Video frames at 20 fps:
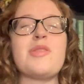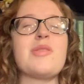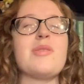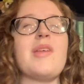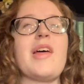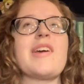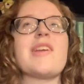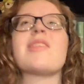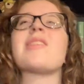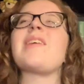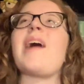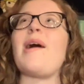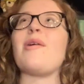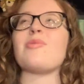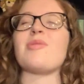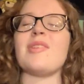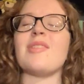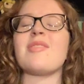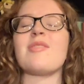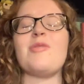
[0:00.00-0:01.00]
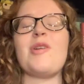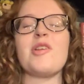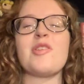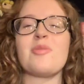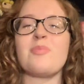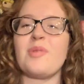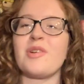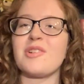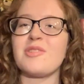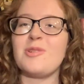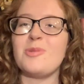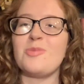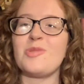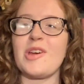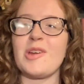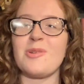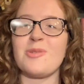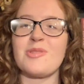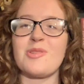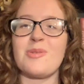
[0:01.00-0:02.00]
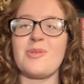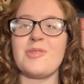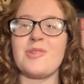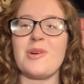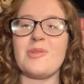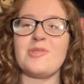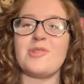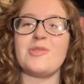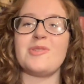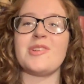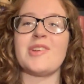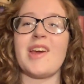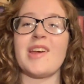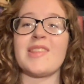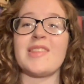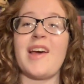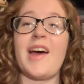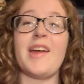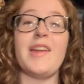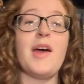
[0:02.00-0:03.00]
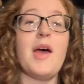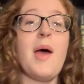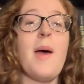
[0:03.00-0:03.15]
like thousands of other BookTube channels you can go to get that.